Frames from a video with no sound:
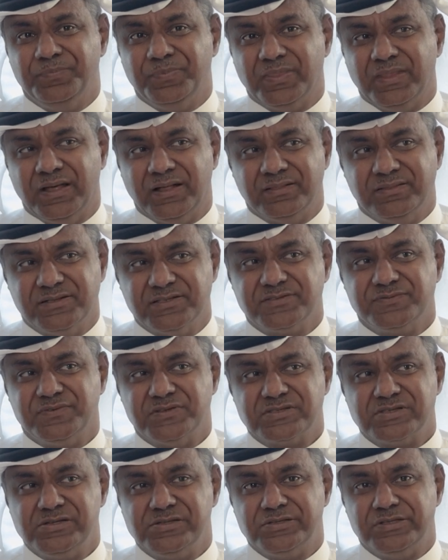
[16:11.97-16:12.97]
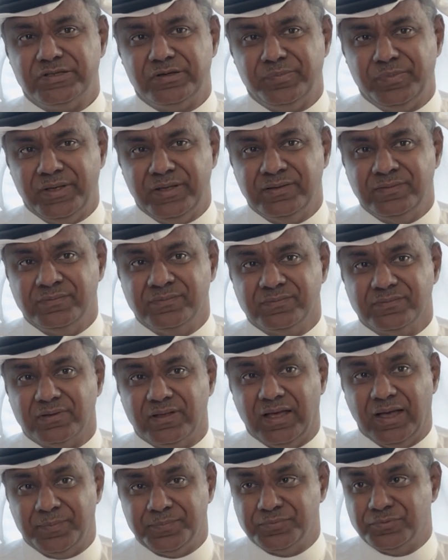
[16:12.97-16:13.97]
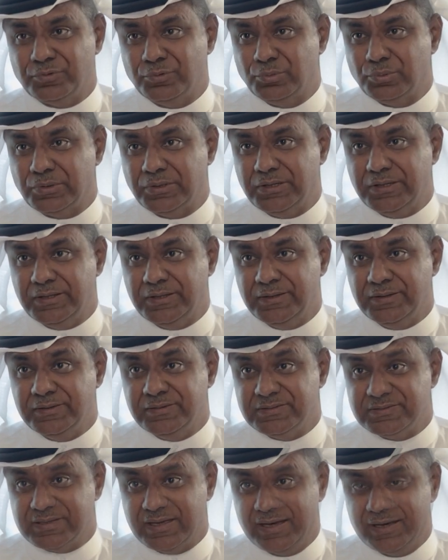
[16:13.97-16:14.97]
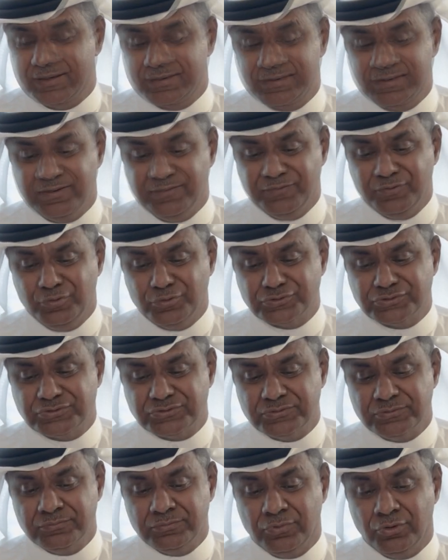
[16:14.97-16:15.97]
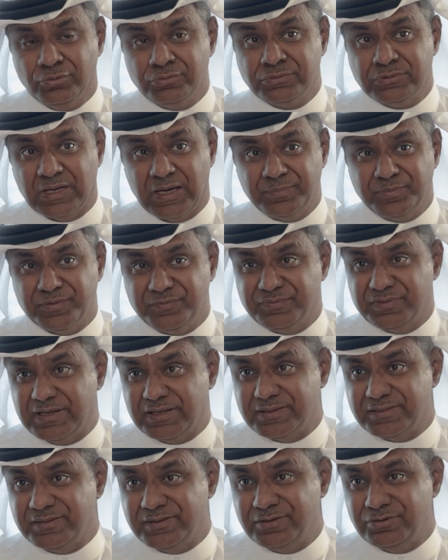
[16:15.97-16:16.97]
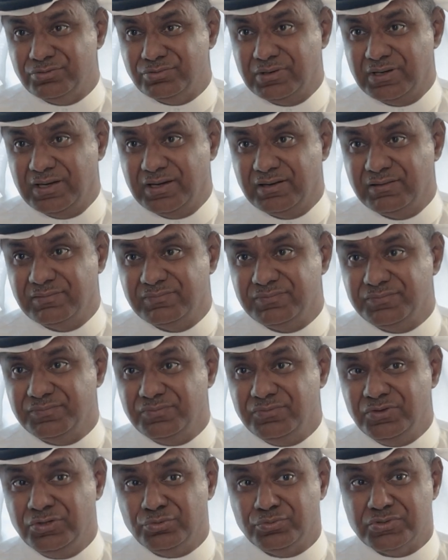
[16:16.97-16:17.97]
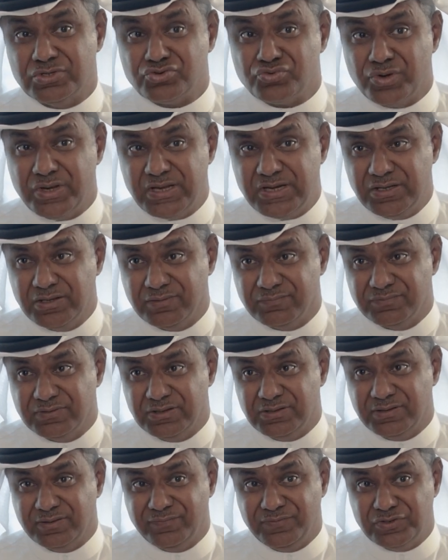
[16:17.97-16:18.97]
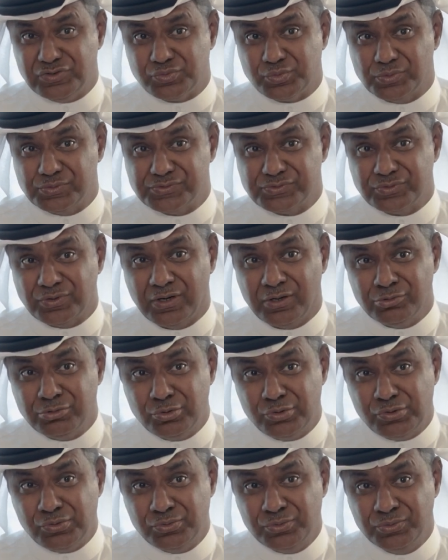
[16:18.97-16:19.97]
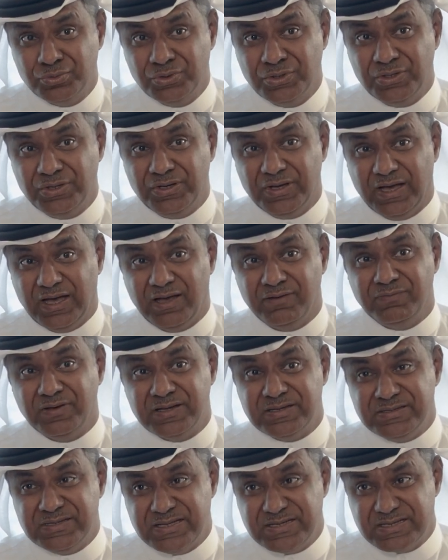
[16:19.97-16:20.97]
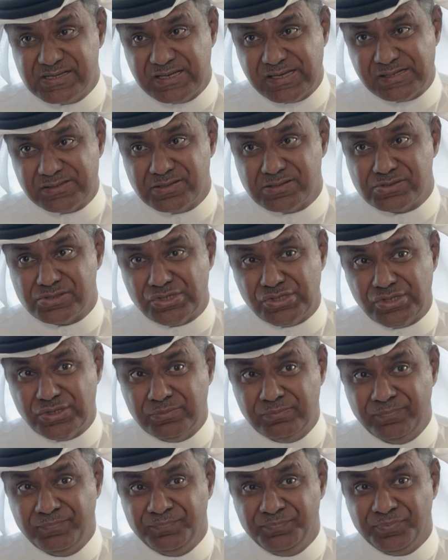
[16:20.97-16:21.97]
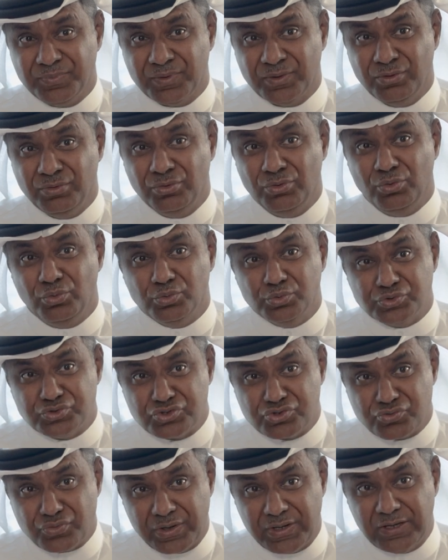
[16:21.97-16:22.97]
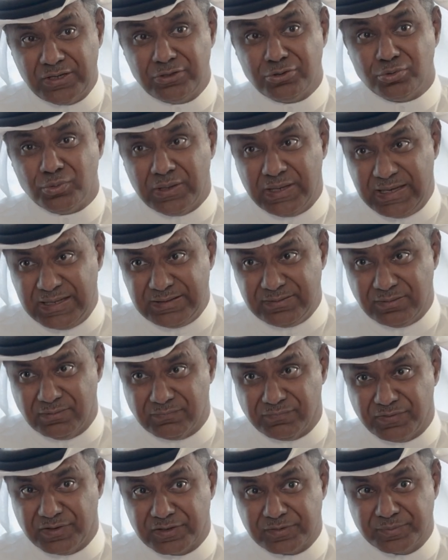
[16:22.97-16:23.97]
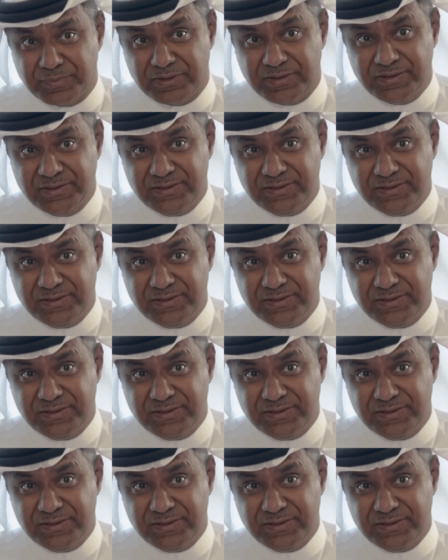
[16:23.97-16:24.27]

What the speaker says: that this facility remains absolutely intact. And of course, on top of that, then you have the training of the individual. So how do you have a dedicated team who's trained to handle pharma?